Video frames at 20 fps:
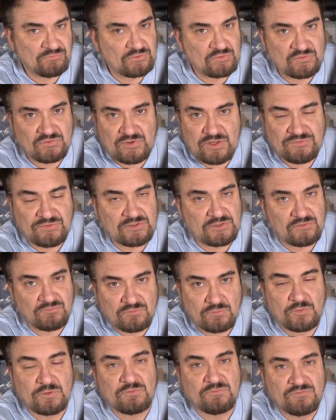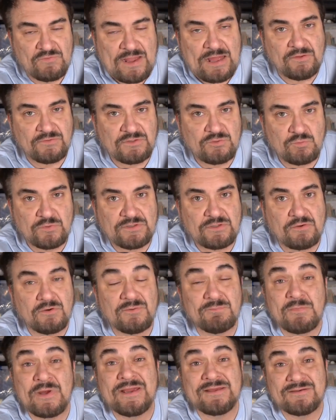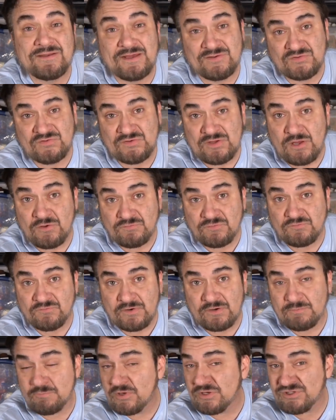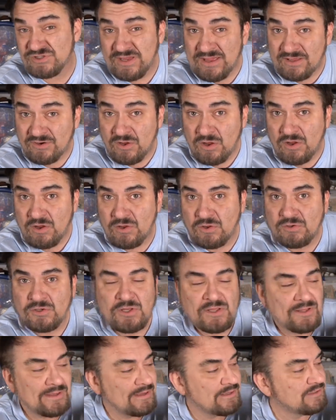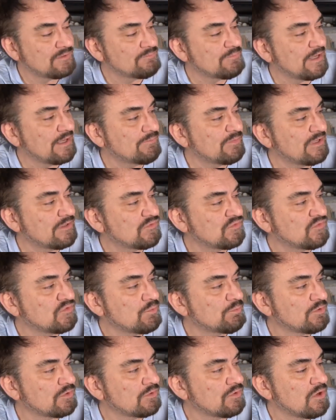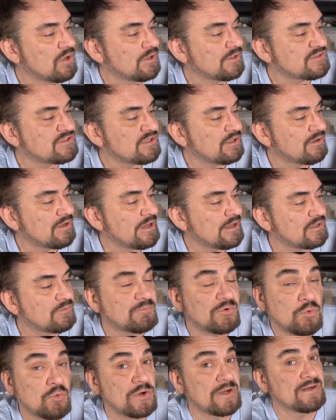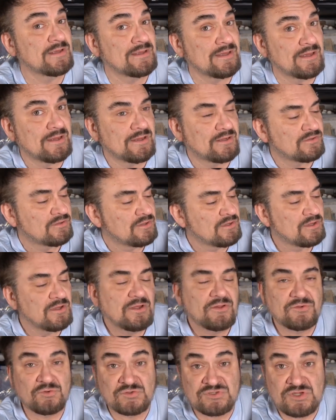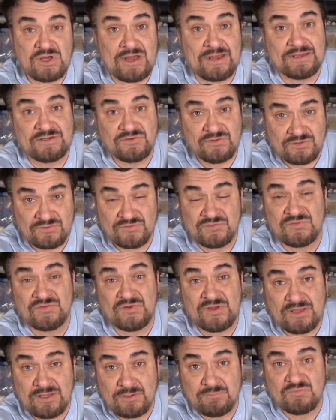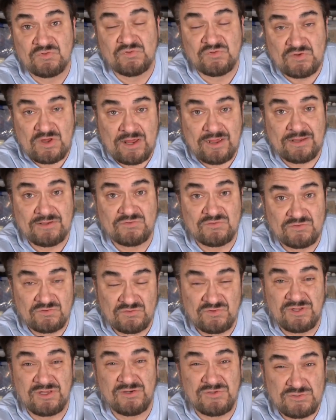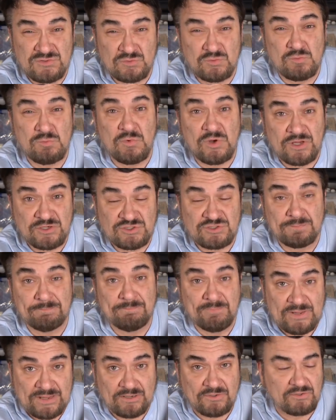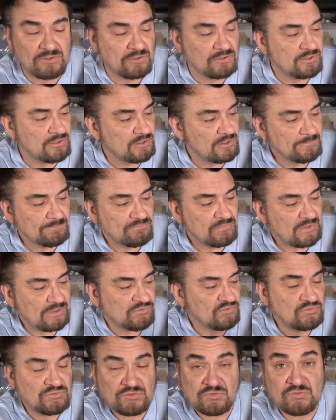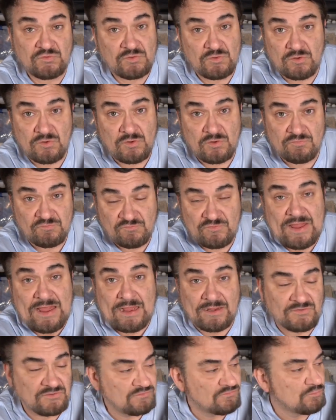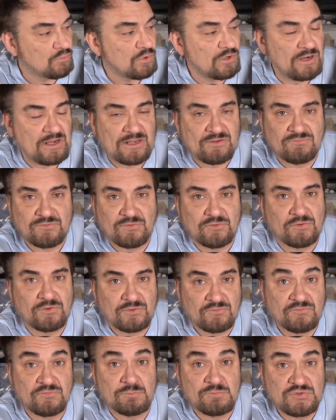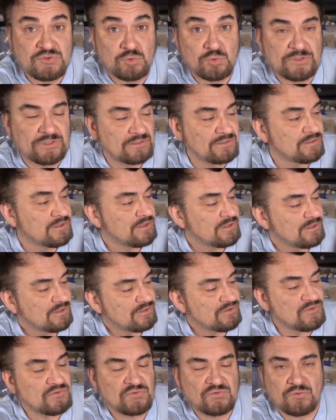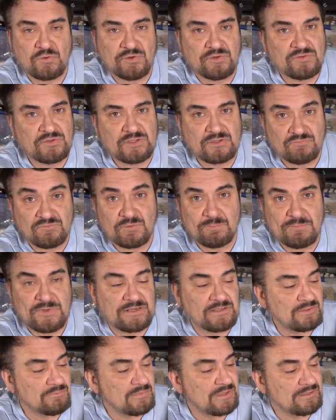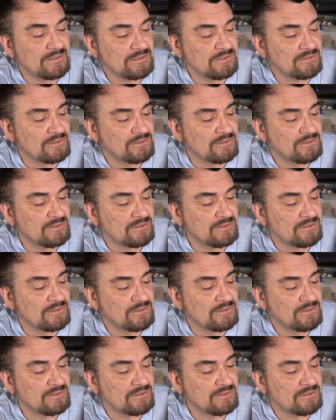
if there's nothing of real value in there, it might not sell for very much at all, and it may be a super long tail item. But when, again, they're tied to the same sizes, they do much better. It's just a fact of what I've learned from doing this sort of thing for many, many